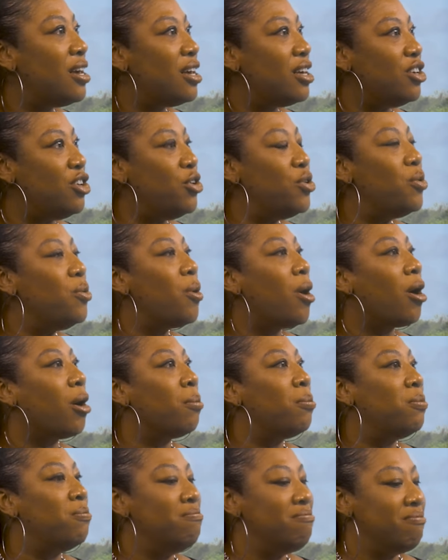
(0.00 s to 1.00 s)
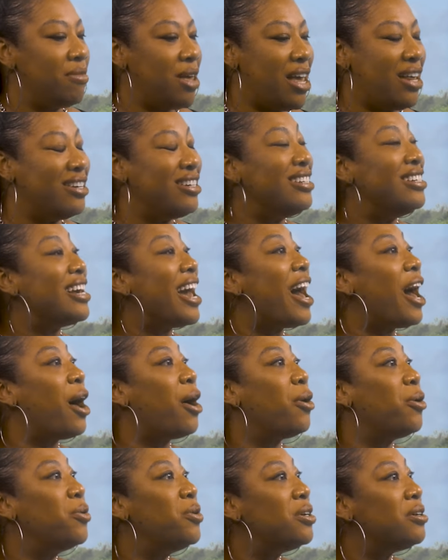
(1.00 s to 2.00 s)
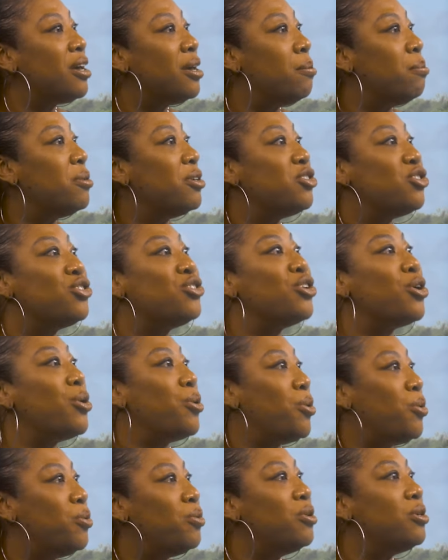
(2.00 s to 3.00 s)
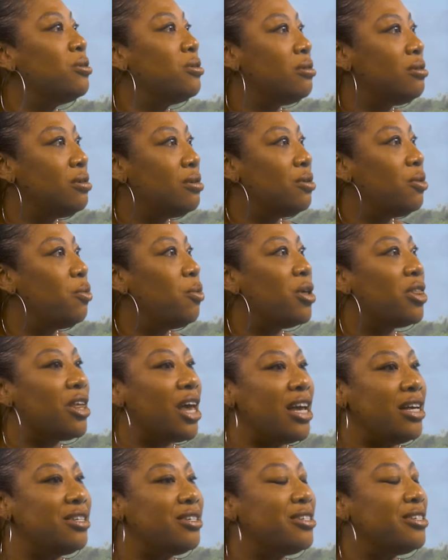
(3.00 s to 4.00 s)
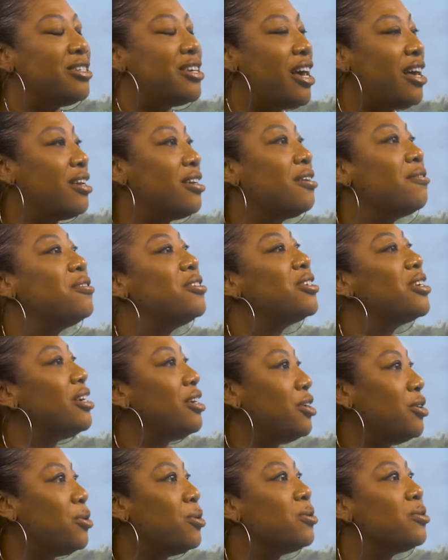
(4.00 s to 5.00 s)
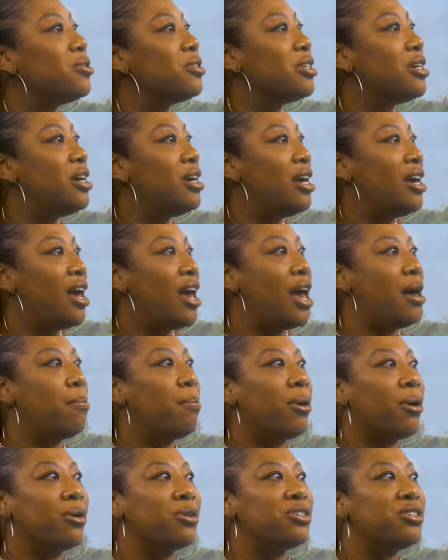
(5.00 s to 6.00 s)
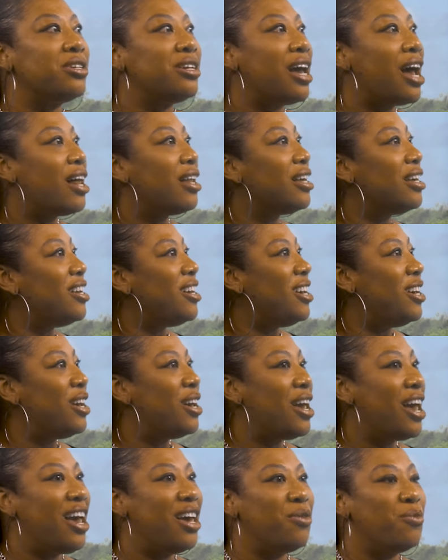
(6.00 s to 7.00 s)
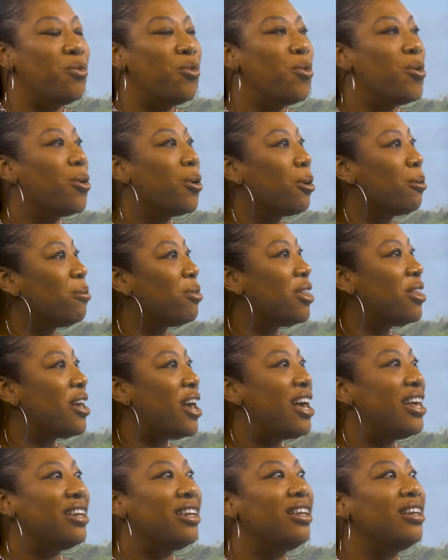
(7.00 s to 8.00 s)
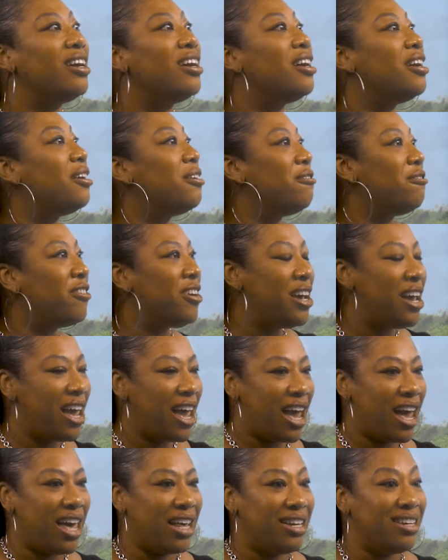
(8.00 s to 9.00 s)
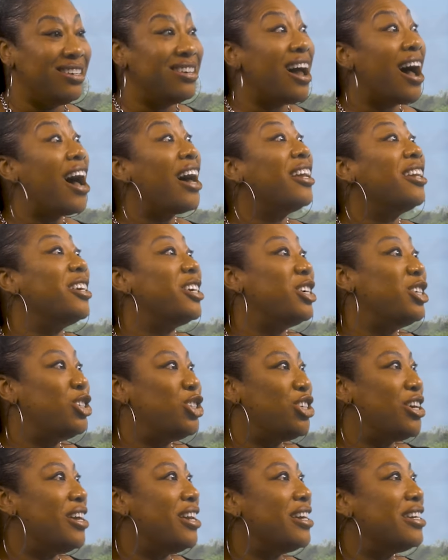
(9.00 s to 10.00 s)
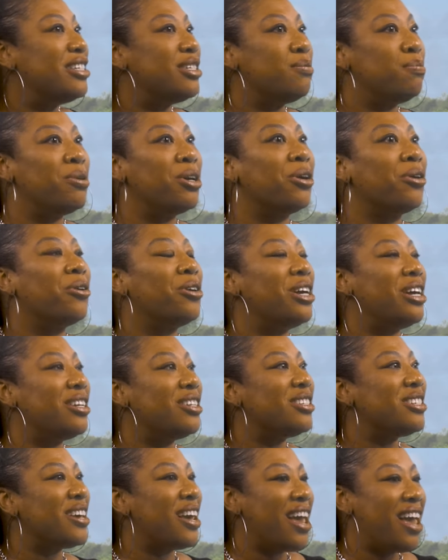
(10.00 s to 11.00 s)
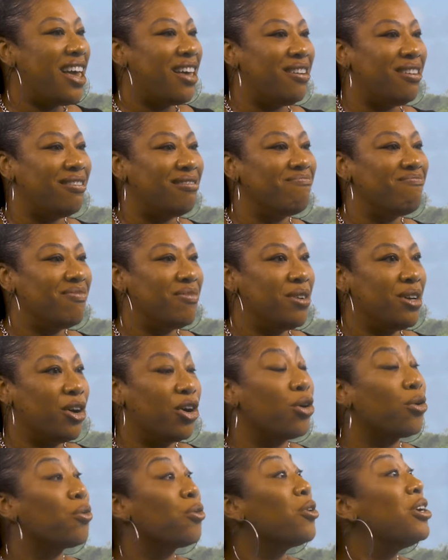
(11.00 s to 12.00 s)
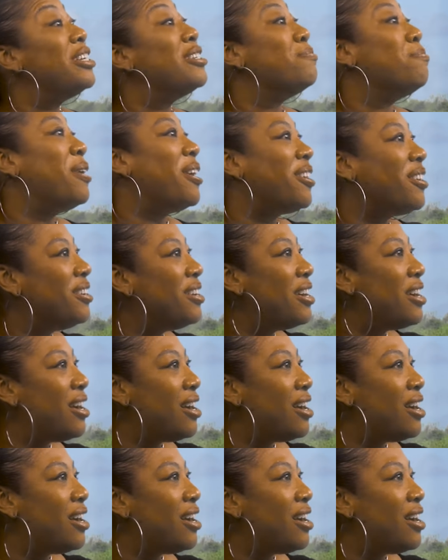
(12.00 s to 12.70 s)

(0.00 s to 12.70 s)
You are endowed and bestowed with a set of skills and personality and warmth and love and knowledge and experience and charisma